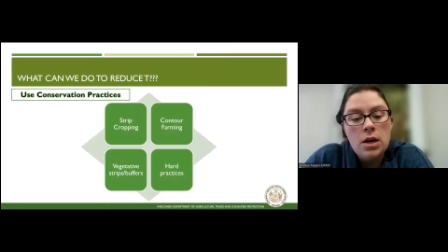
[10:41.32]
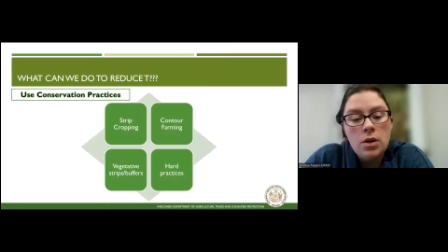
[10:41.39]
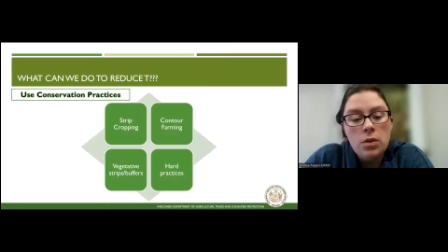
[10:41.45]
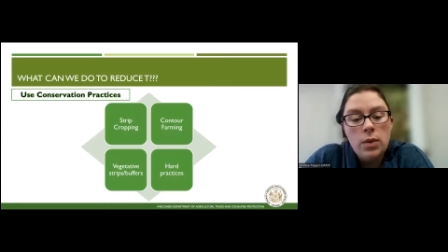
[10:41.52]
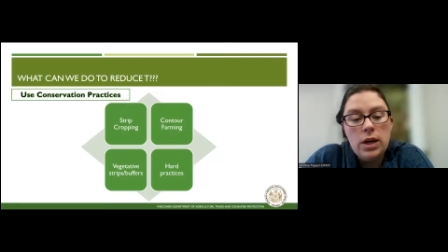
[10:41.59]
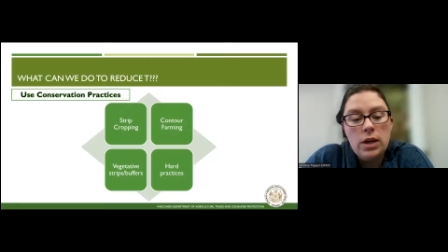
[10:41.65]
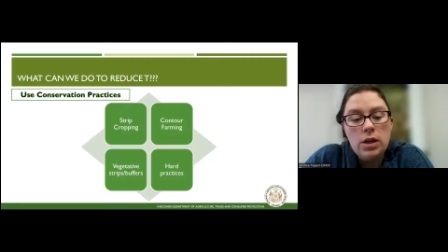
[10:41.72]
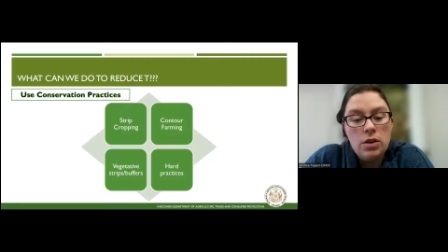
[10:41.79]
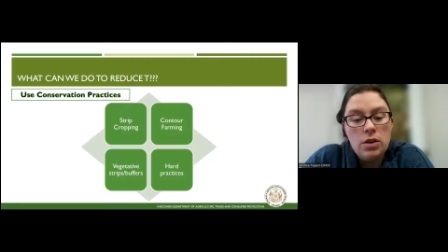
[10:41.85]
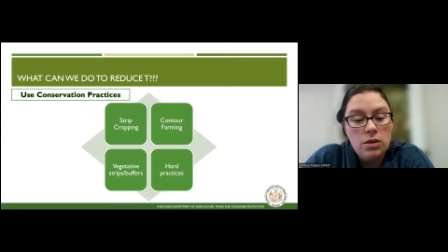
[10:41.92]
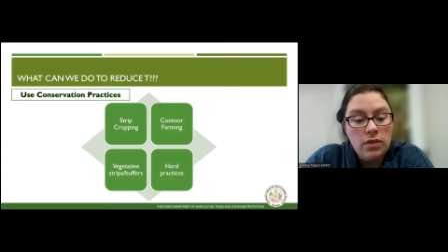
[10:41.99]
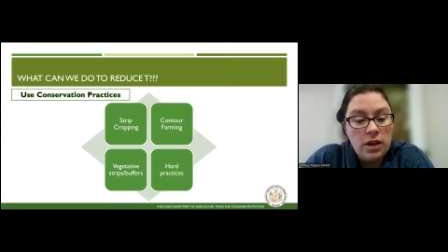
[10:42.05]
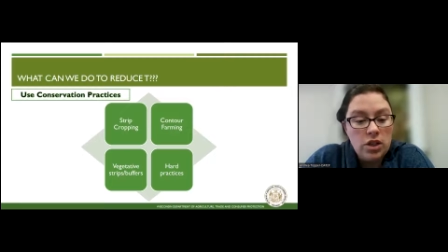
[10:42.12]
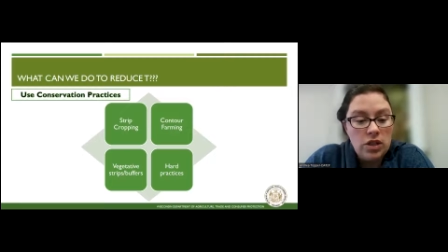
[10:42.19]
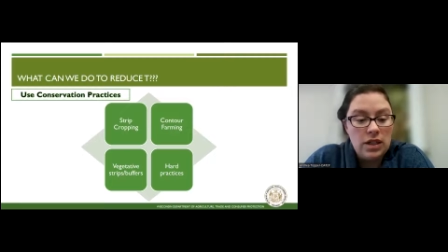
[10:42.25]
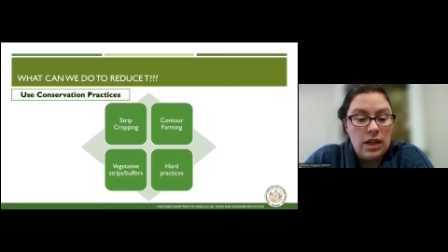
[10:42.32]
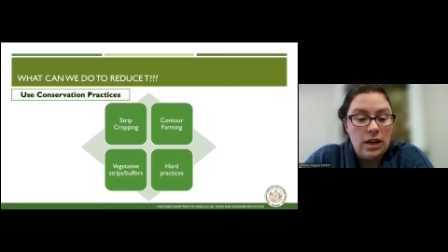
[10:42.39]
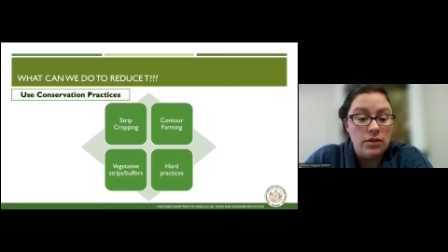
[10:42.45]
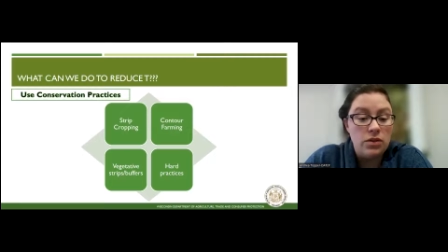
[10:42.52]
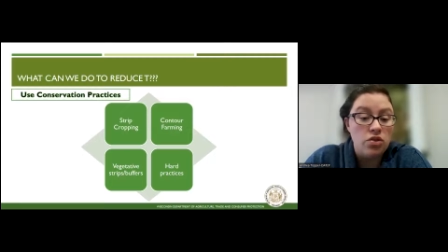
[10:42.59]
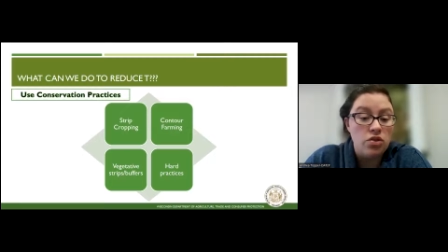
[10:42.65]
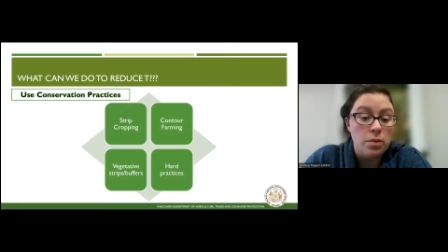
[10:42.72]
We could use
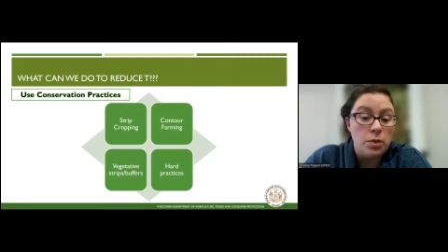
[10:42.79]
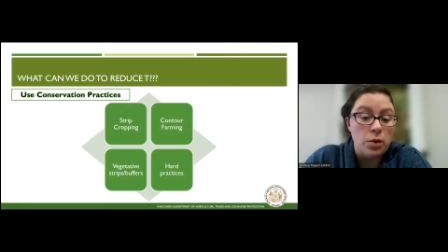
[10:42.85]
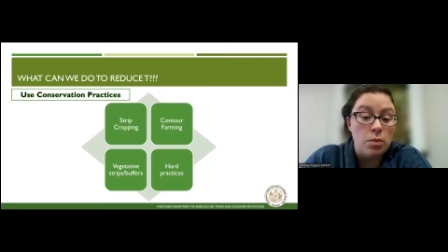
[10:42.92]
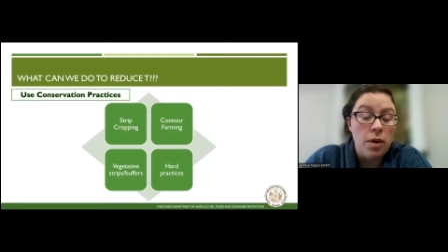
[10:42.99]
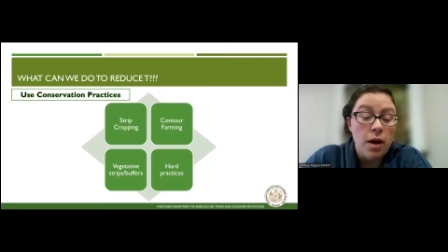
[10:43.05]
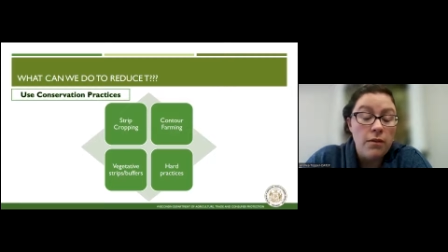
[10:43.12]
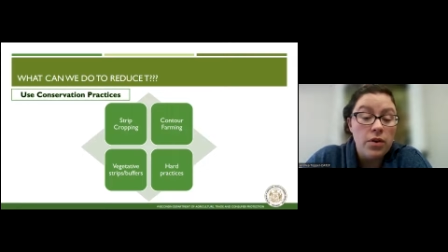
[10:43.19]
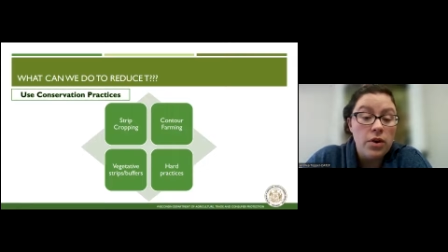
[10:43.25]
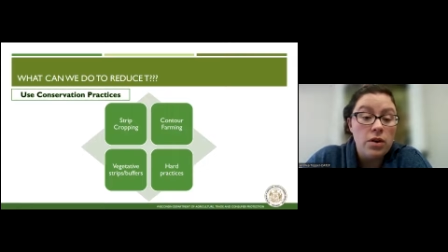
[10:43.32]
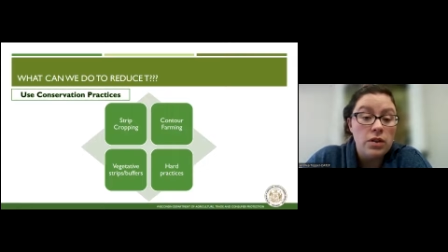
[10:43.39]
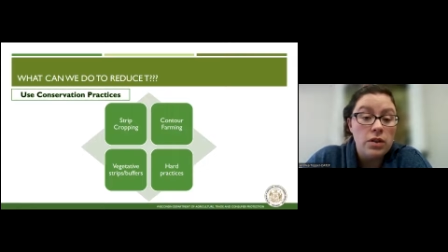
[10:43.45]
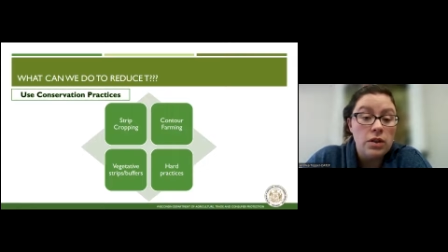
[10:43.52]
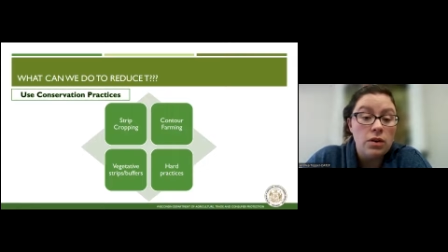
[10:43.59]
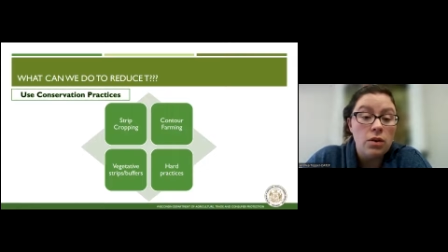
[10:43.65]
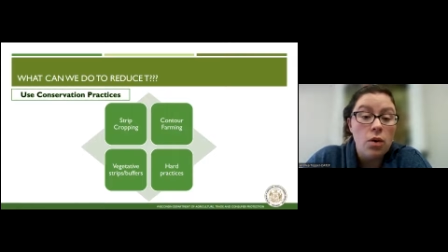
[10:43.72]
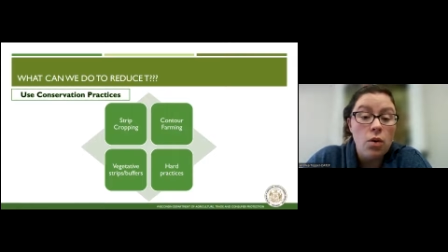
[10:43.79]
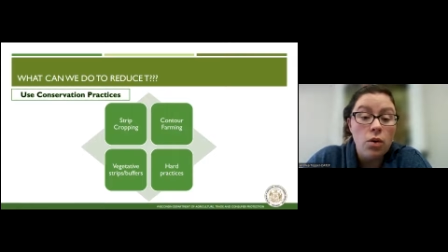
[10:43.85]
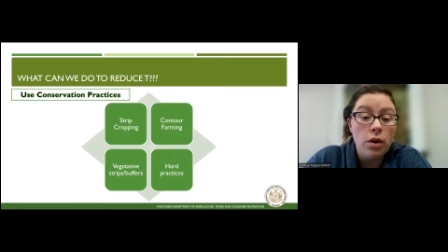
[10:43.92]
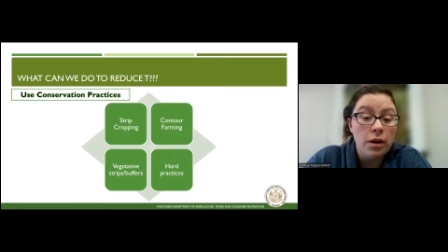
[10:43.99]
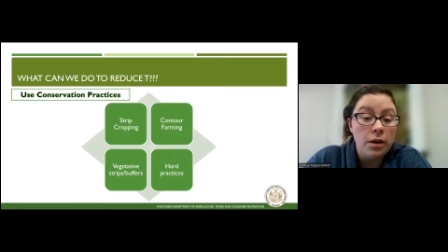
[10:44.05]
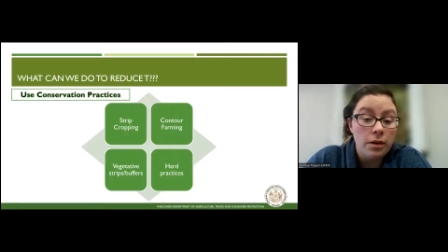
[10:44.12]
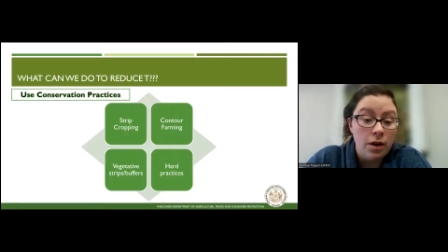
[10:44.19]
vegetative strips or buffers
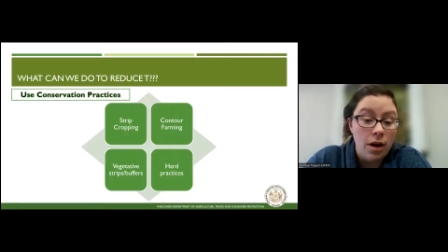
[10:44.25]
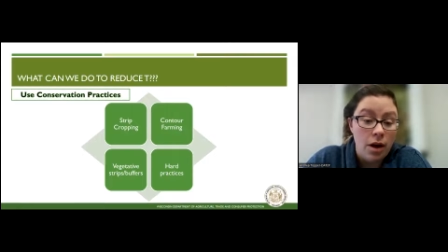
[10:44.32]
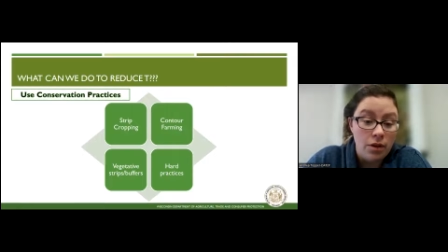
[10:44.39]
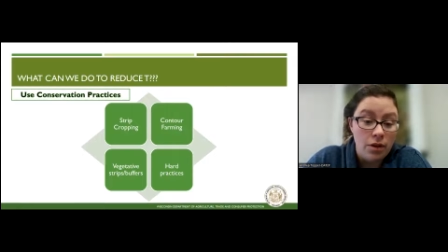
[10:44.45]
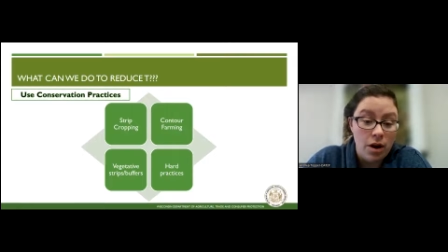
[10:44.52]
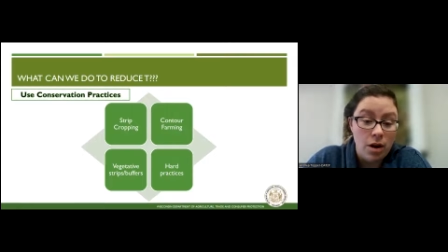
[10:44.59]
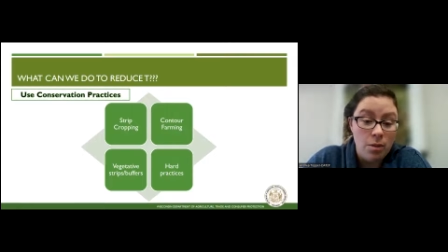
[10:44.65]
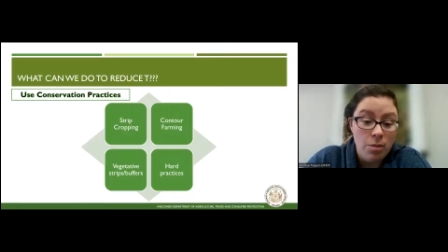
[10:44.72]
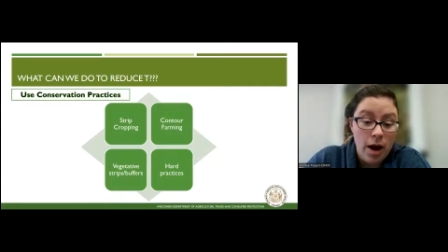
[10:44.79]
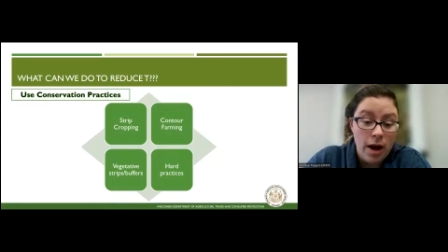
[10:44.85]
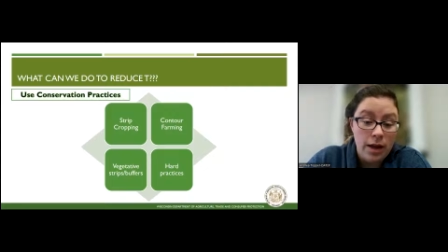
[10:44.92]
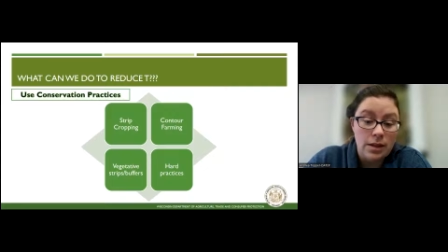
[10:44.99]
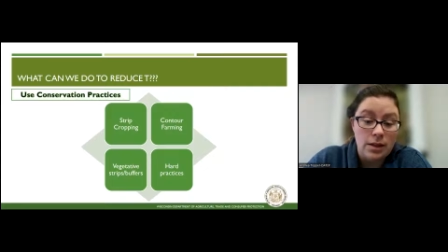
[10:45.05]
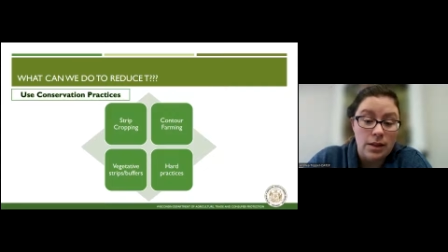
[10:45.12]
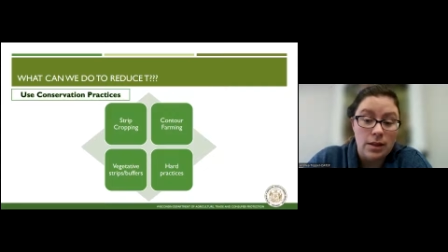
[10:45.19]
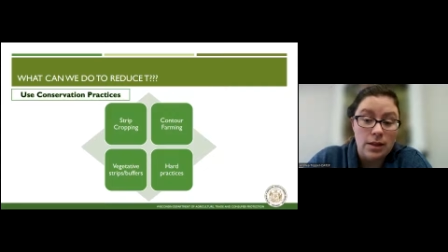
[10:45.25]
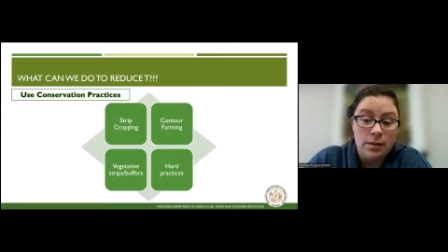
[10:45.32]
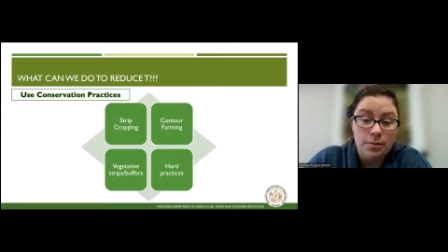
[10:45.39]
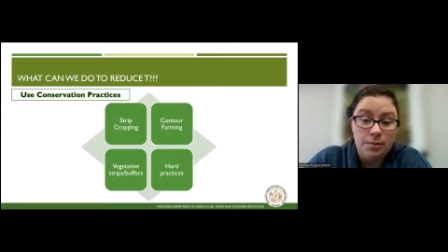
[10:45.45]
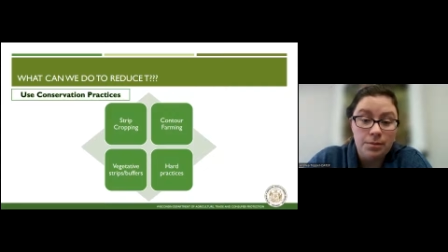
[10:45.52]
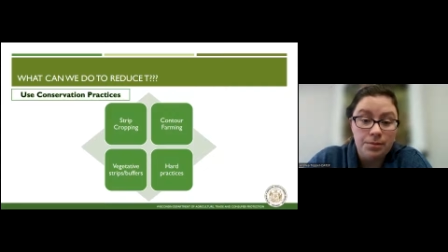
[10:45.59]
or other hard practices.